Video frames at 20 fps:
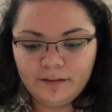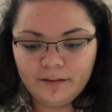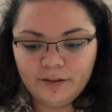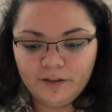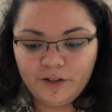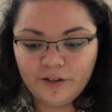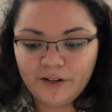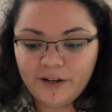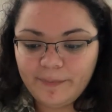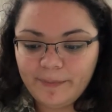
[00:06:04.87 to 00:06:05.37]

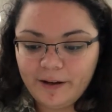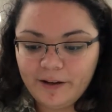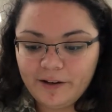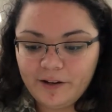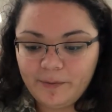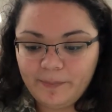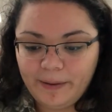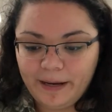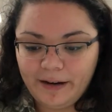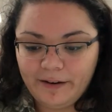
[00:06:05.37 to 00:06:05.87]
Learn about
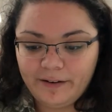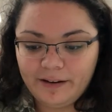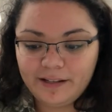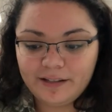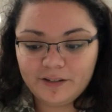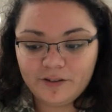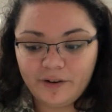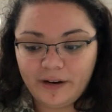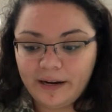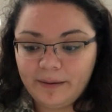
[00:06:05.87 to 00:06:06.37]
your
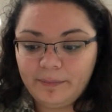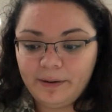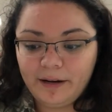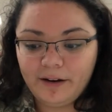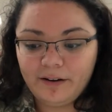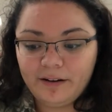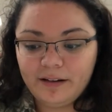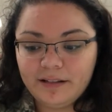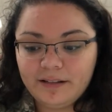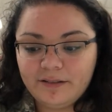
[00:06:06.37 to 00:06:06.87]
parents,
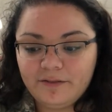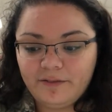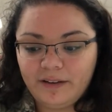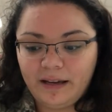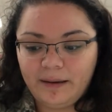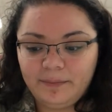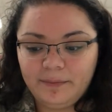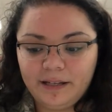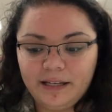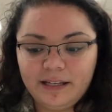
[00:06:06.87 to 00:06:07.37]
grandparents,
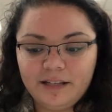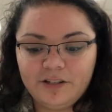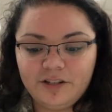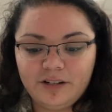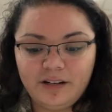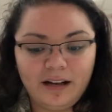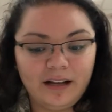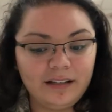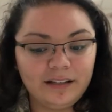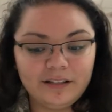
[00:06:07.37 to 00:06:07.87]
family,
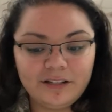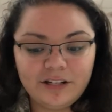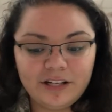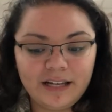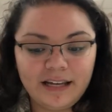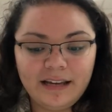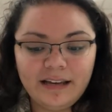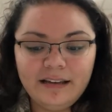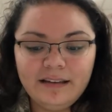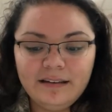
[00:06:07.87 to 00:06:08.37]

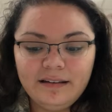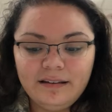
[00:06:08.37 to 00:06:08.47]
genealogy.